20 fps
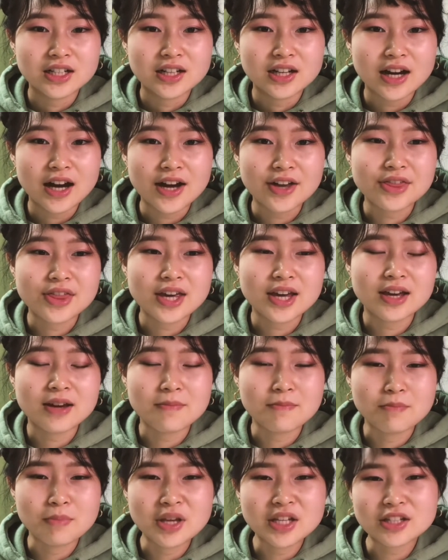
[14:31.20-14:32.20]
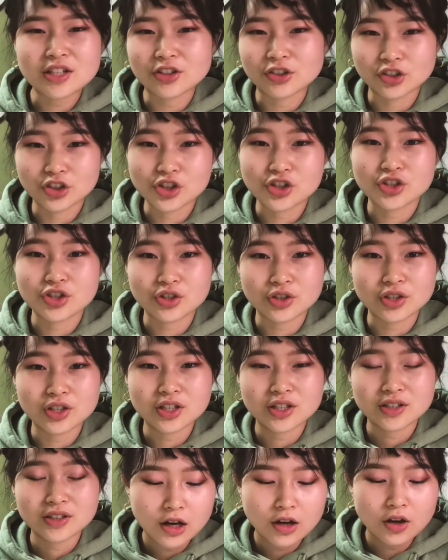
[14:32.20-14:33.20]
I think, misunderstood.
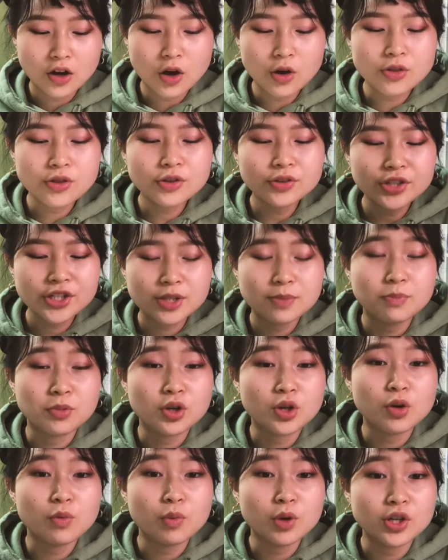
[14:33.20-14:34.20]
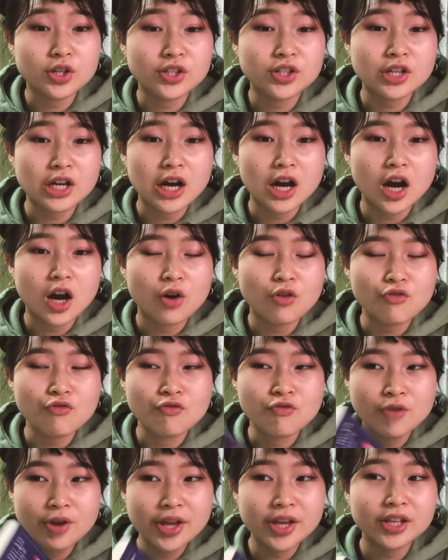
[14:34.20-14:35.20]
Although this book was
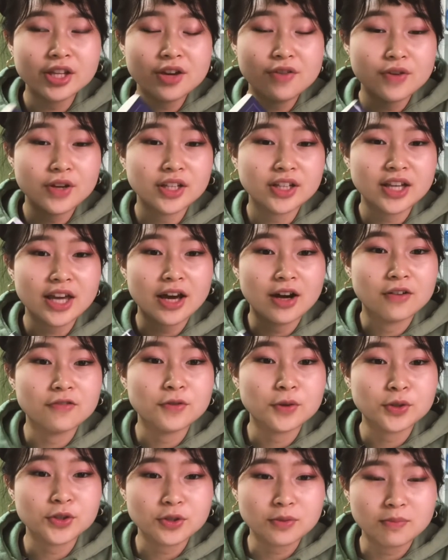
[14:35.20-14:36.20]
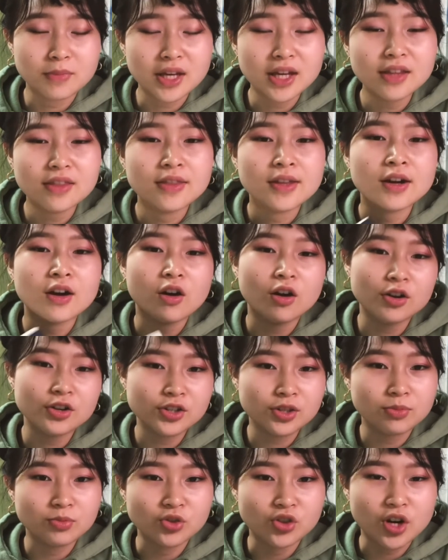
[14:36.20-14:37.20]
really, really helpful to me, there are
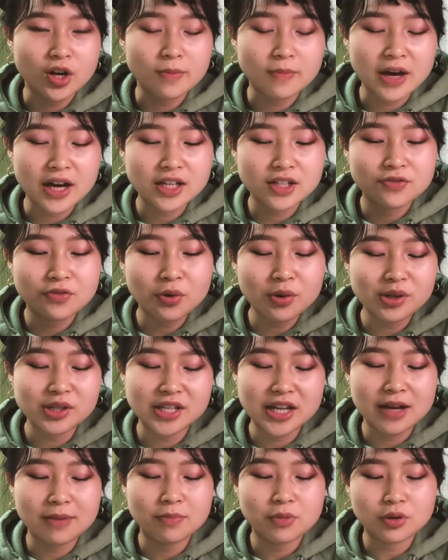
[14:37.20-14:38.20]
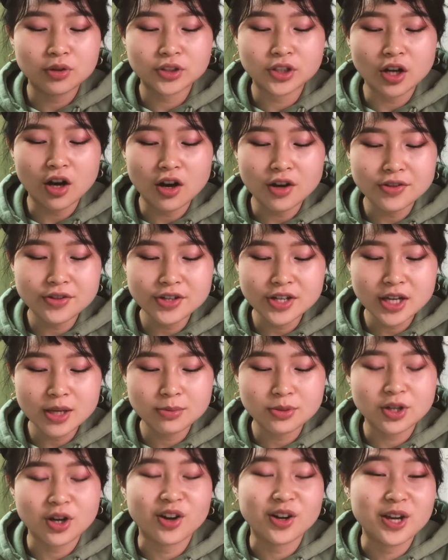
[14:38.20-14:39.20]
some drawbacks. For example, the author keeps
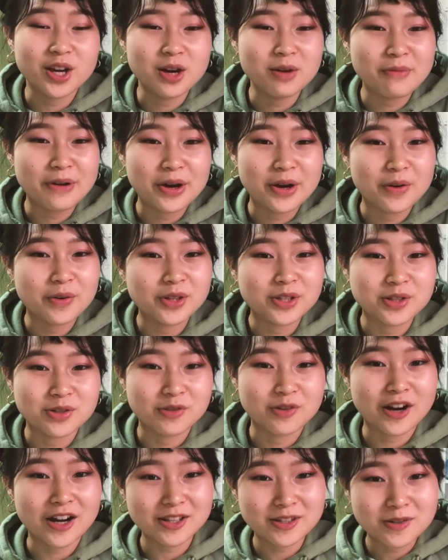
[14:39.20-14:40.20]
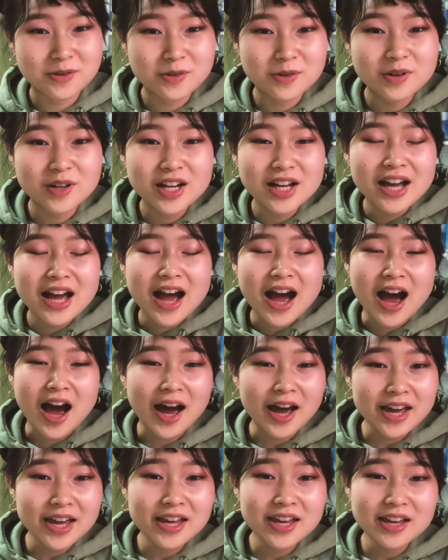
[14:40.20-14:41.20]
talking about going to grad school. I
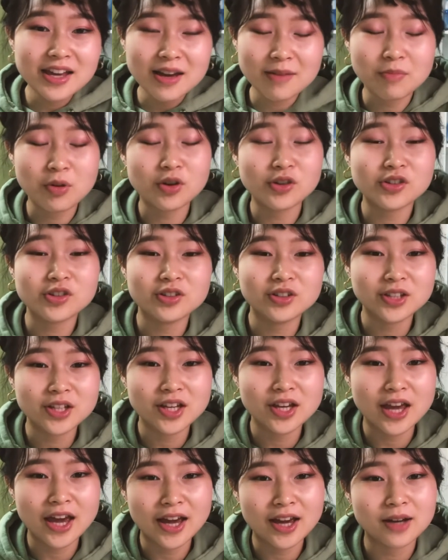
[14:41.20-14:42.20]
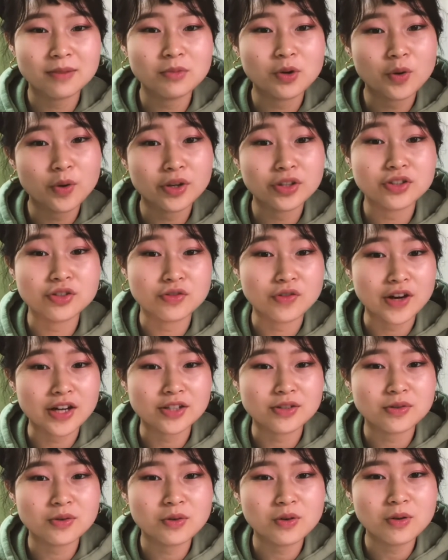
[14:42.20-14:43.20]
personally am going to grad
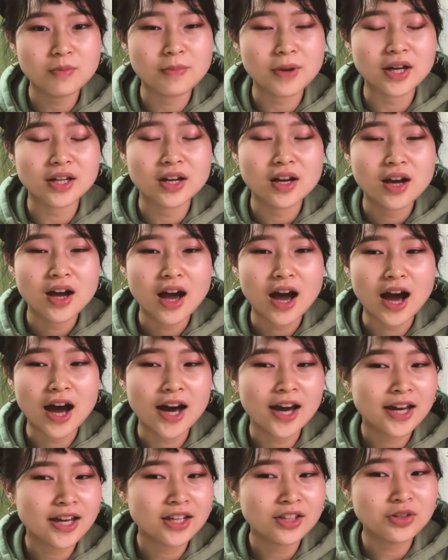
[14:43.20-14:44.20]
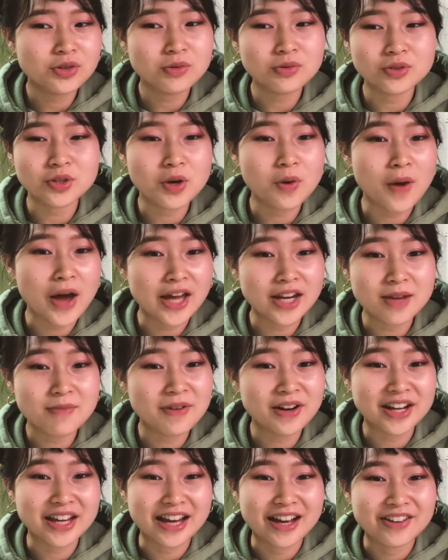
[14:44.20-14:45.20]
school, but I don't know
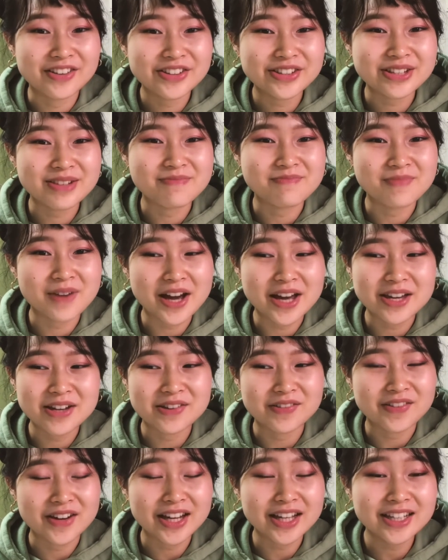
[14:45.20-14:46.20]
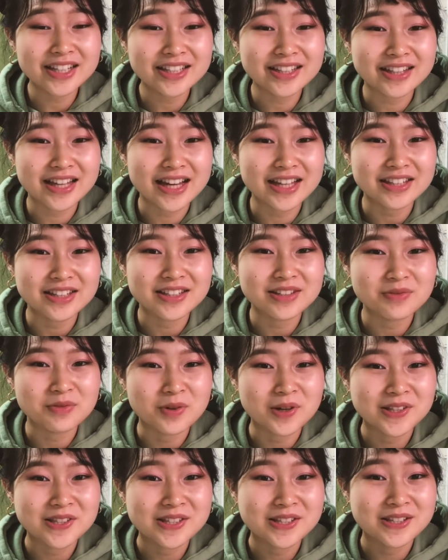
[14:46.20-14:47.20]
anybody else in my grade that
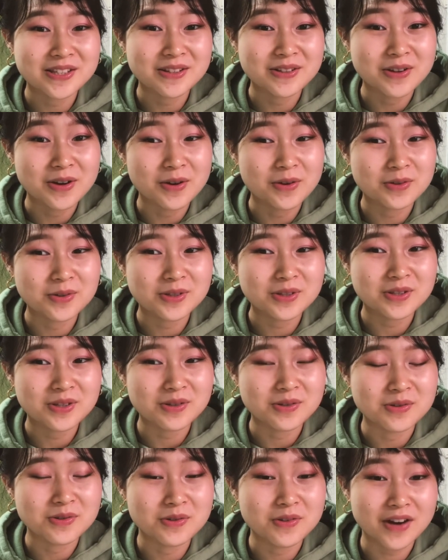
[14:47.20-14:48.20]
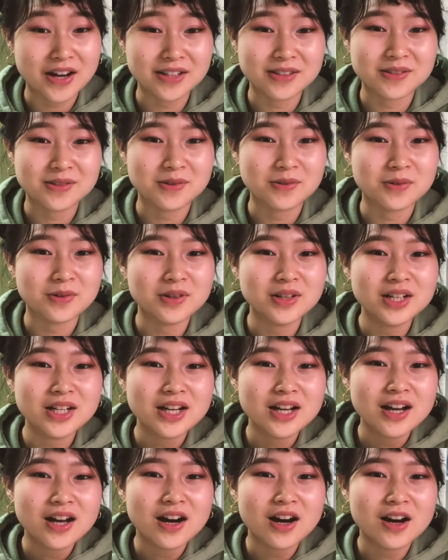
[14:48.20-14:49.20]
wants to go to grad school.
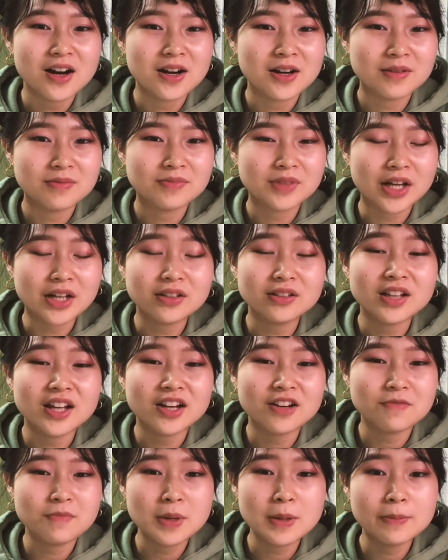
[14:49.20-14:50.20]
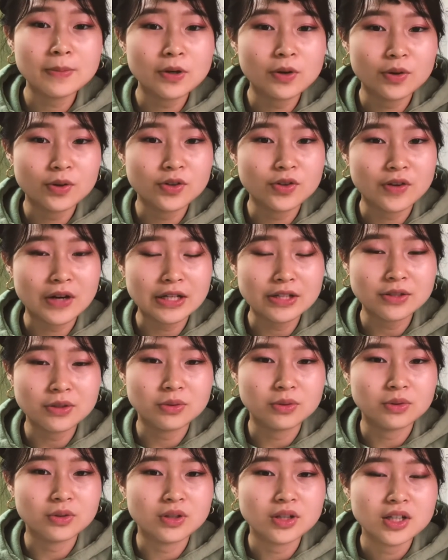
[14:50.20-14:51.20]
Not a lot of people go to grad
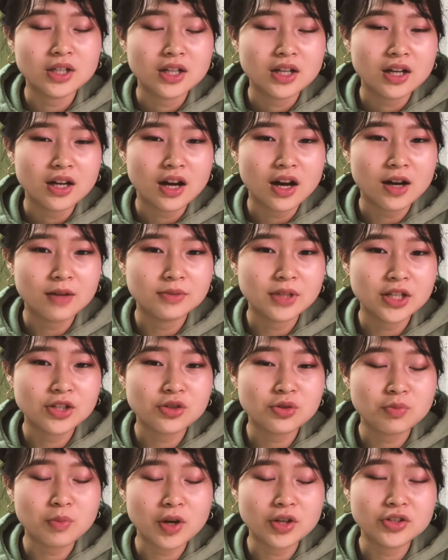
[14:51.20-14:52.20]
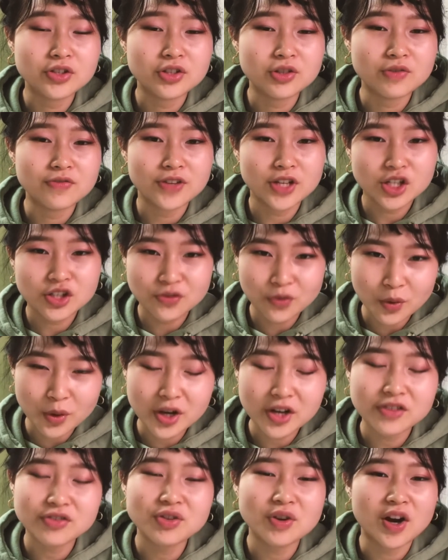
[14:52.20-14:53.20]
school. They just want to finish 4
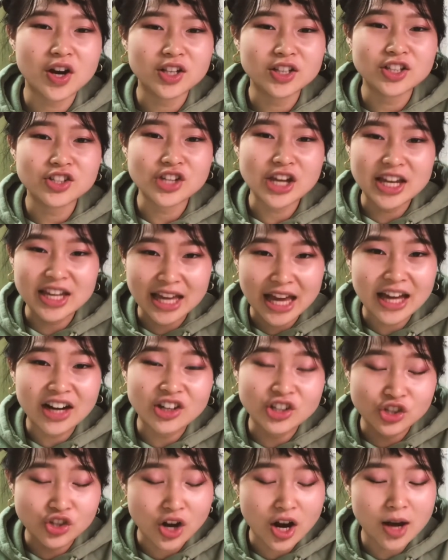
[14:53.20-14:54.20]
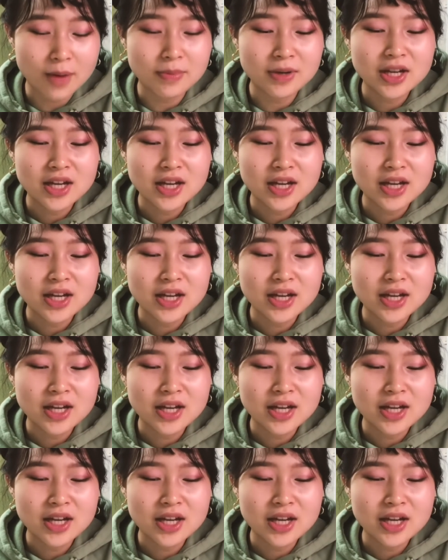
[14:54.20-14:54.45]
years of college and get a job.